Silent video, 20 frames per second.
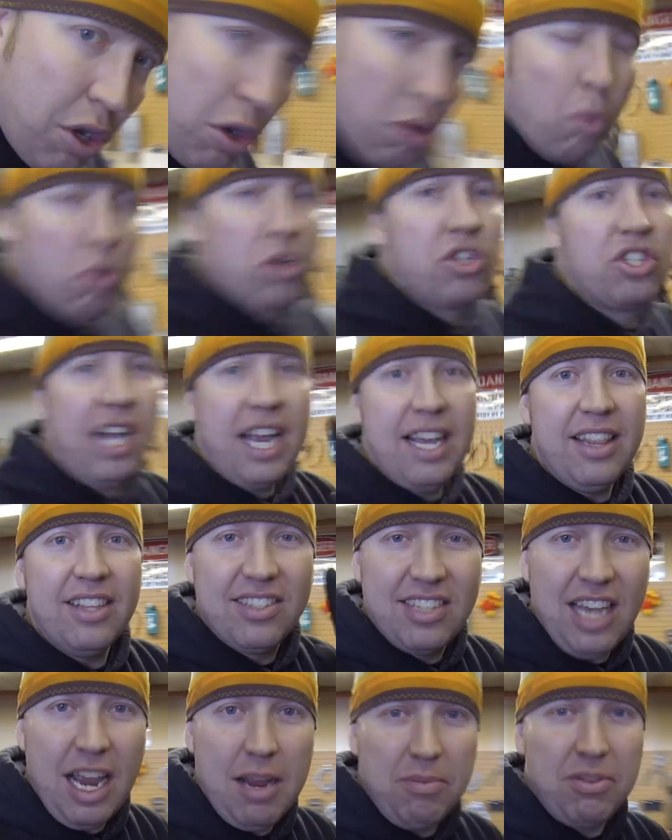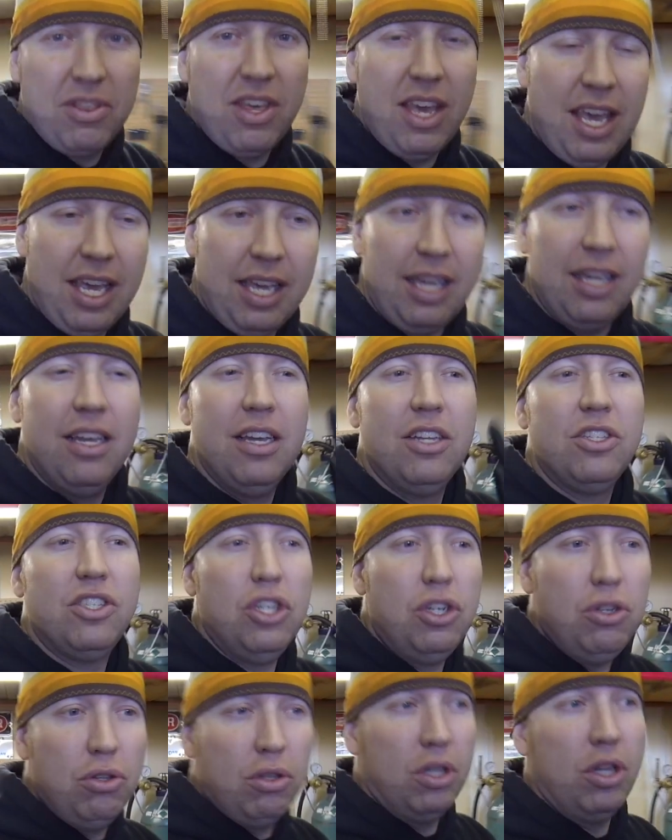were saying the same thing, to
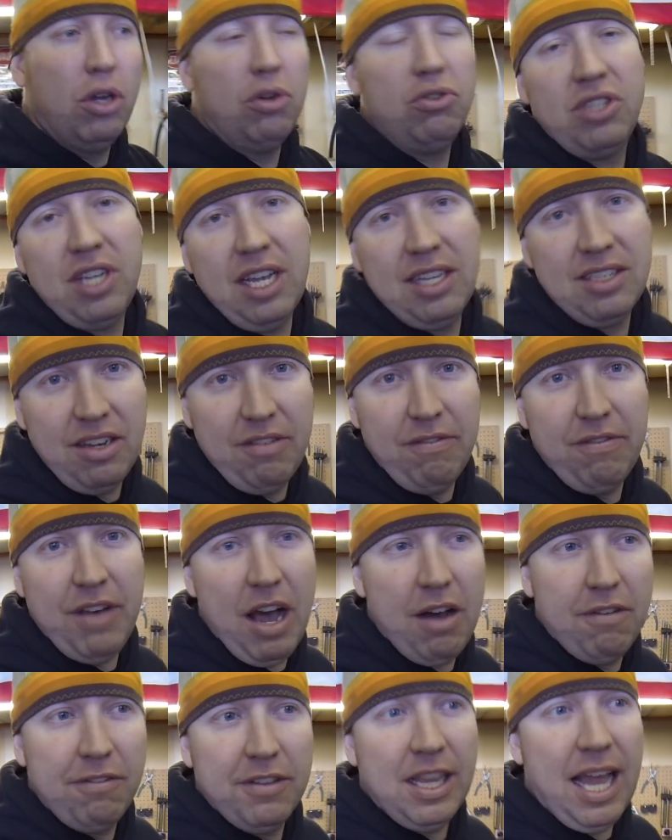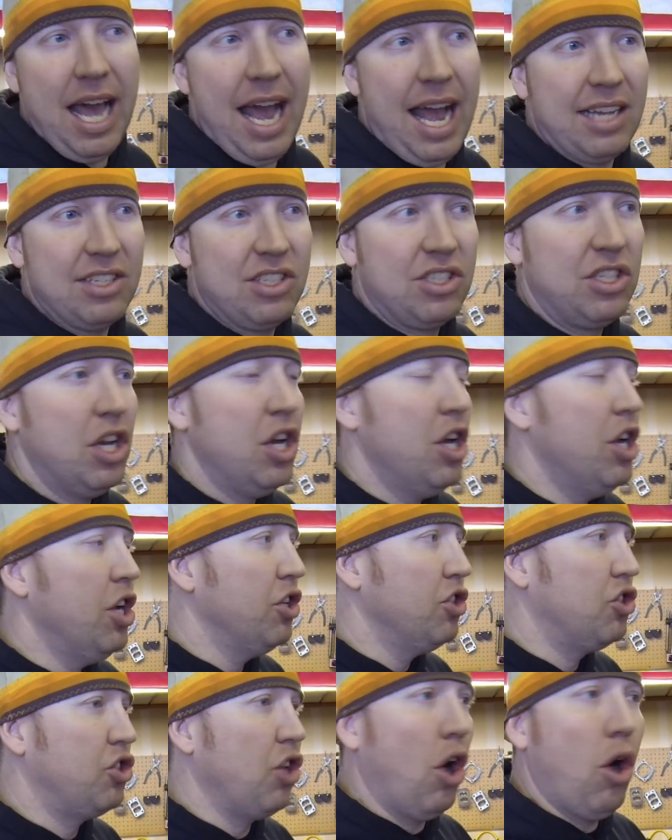do the load sensing valve last.
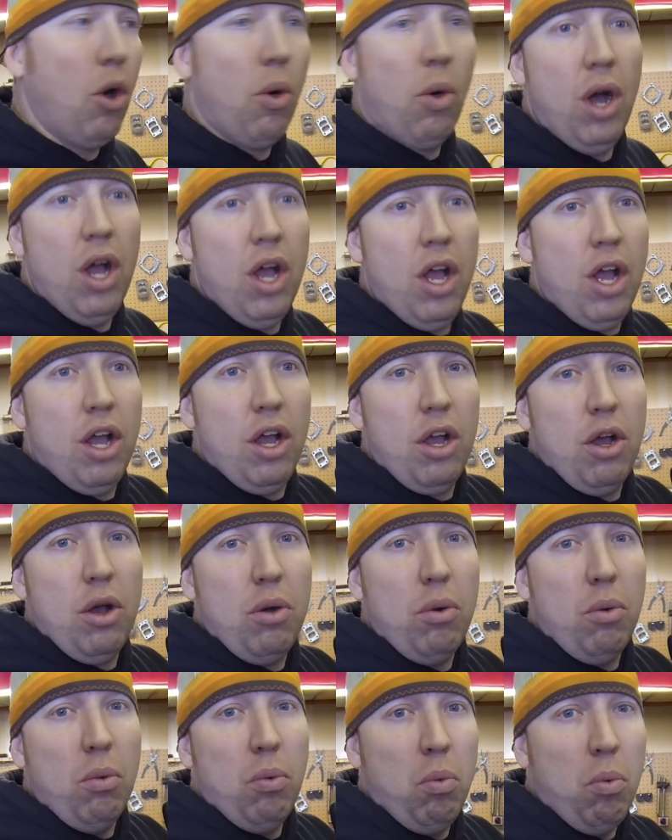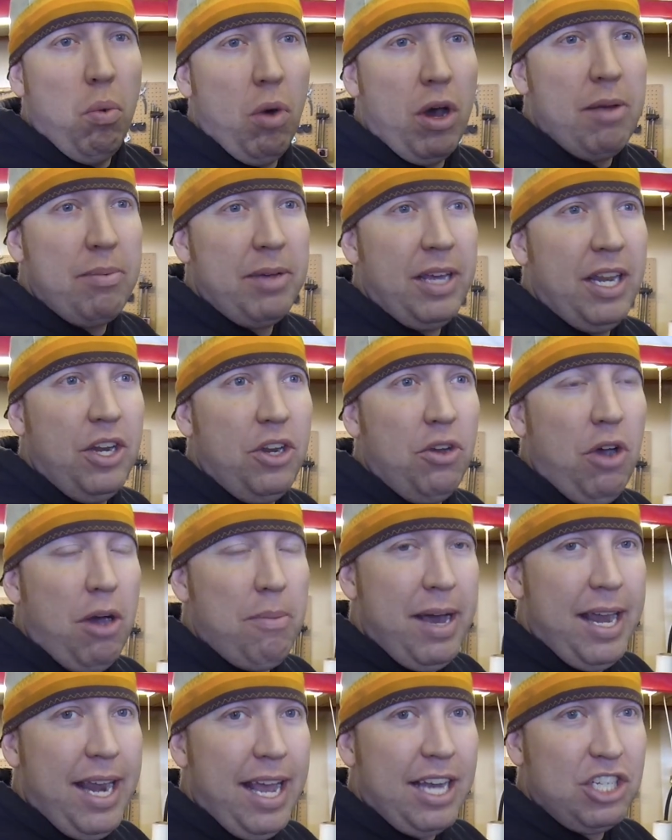So what I'm gonna do, I
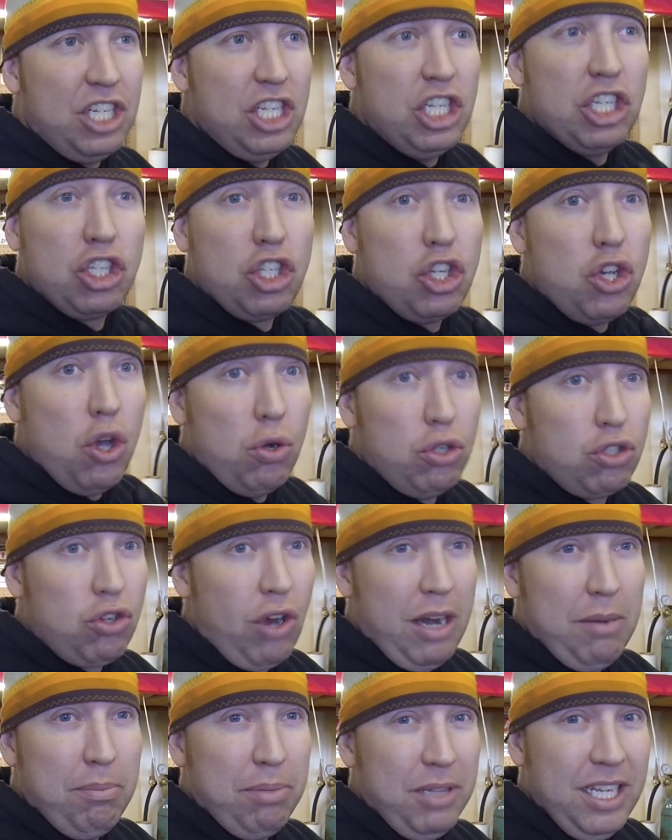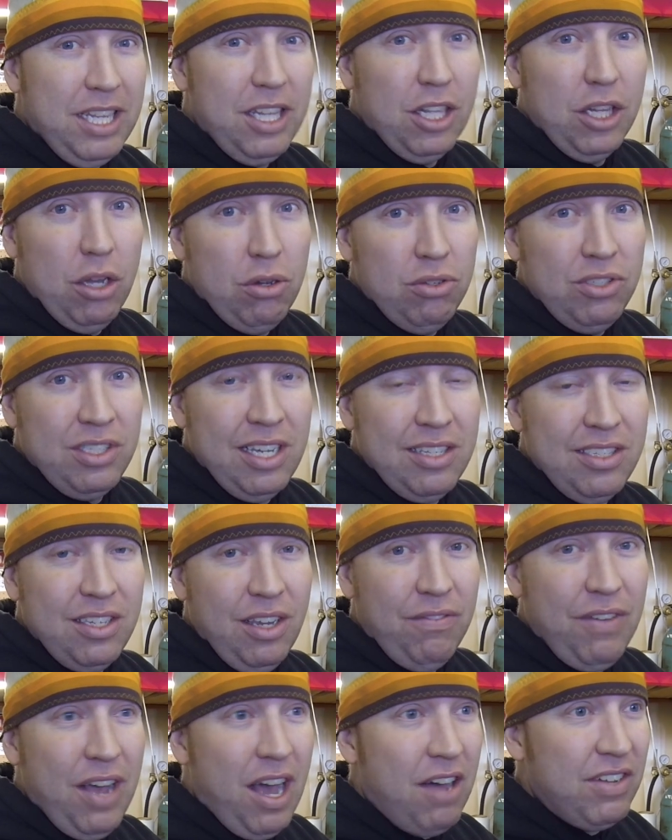might actually just go try to bleed the load sensing
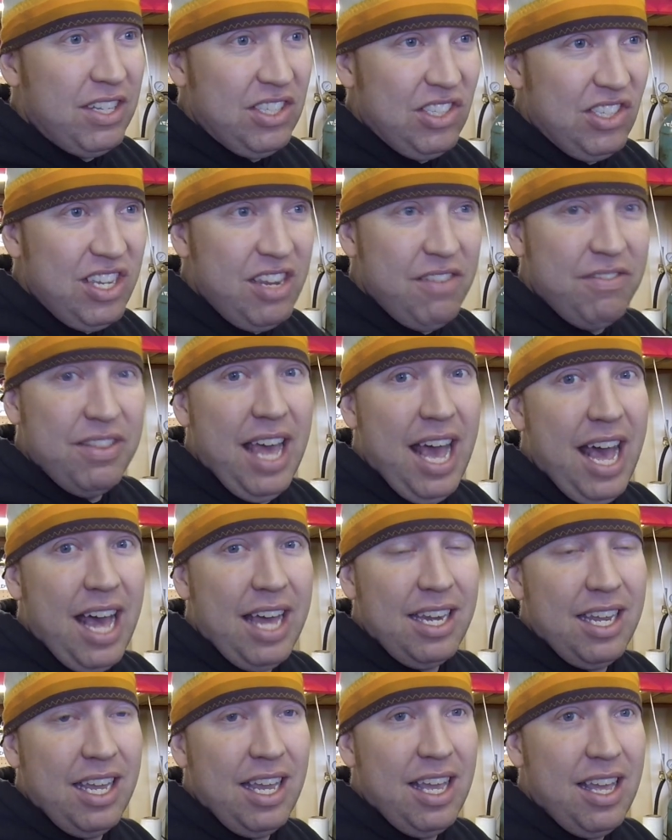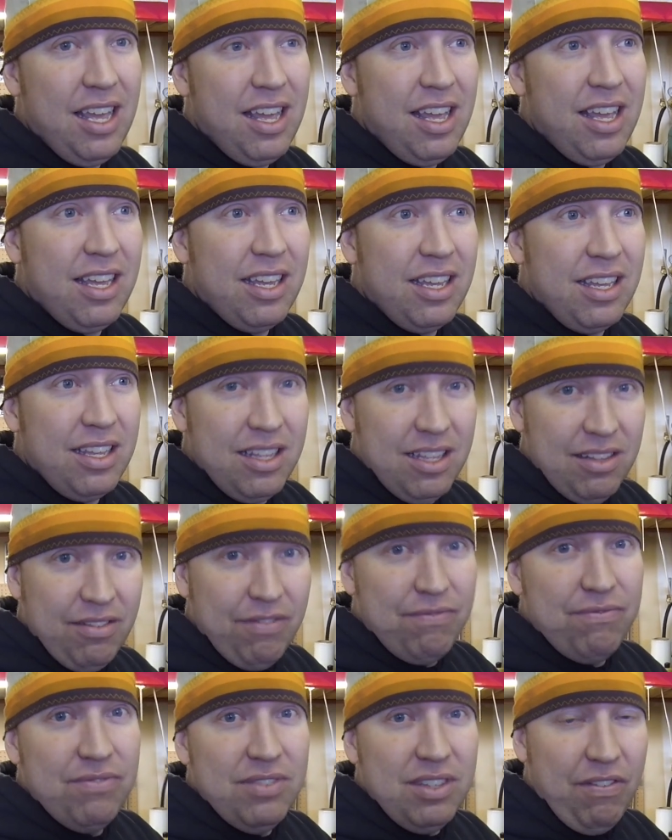valve and see if that
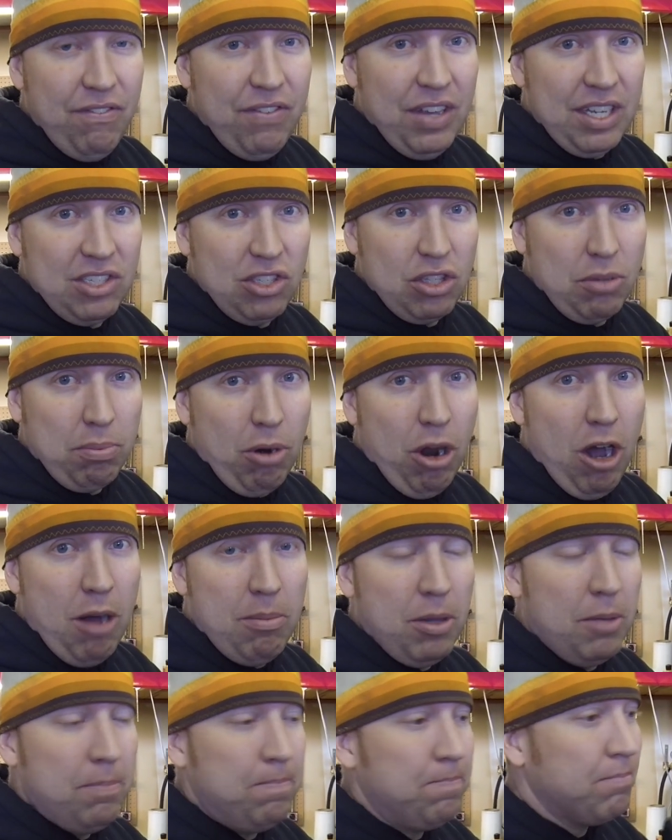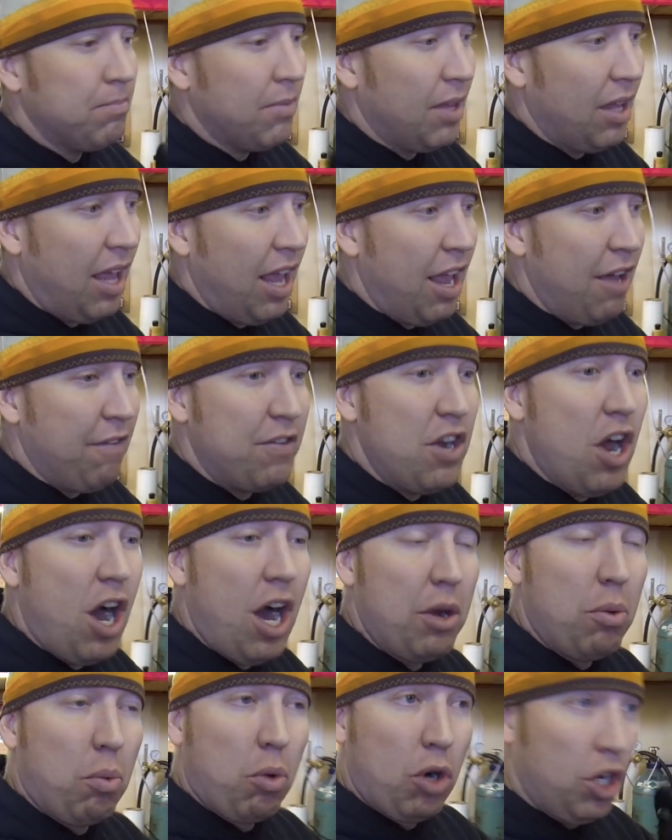fixes the problem. If
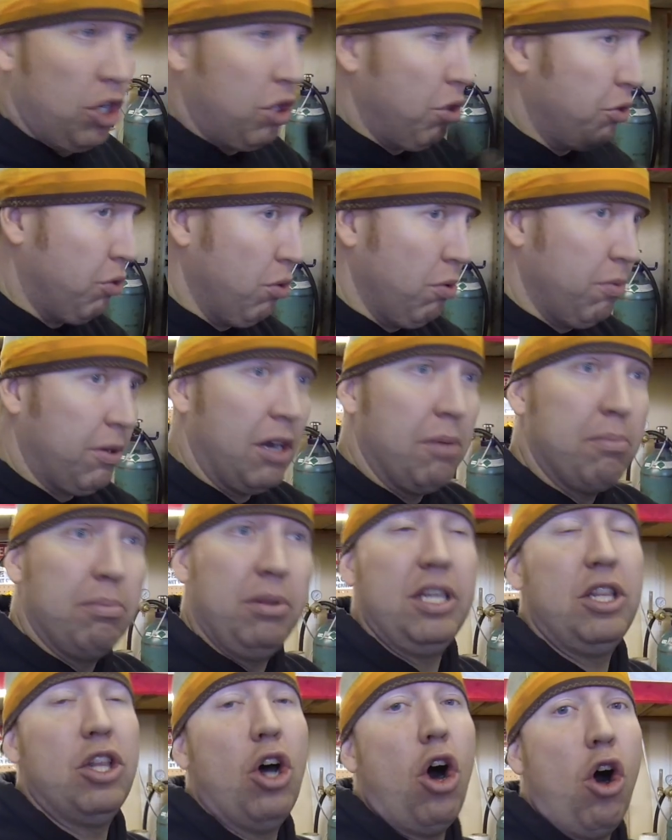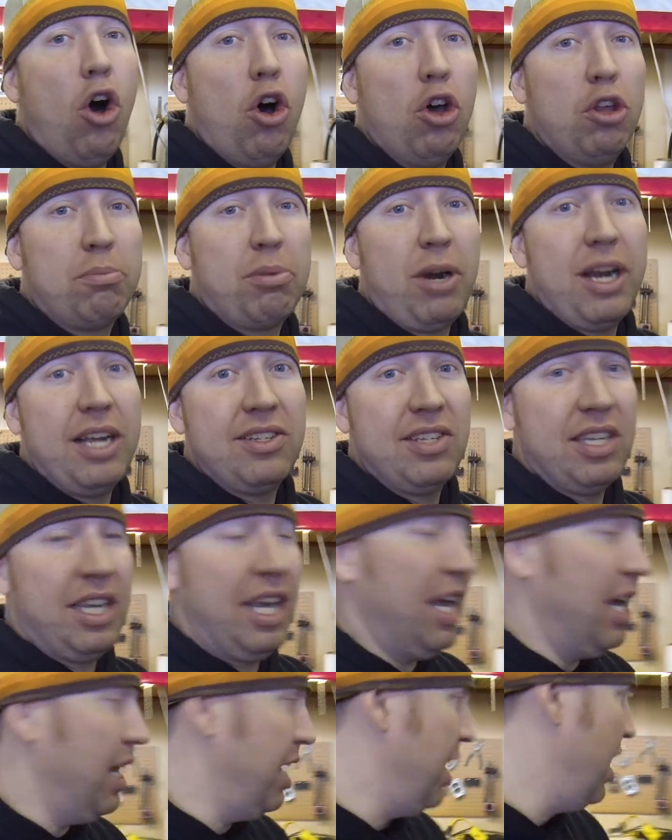not, we're gonna bleed all the brakes again.